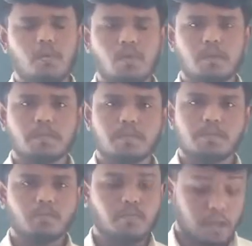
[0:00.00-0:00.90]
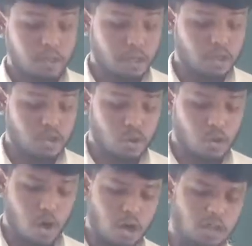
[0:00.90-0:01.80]
book there is
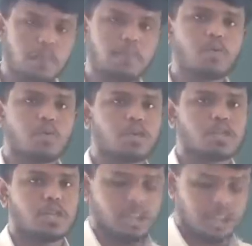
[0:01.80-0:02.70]
long term production is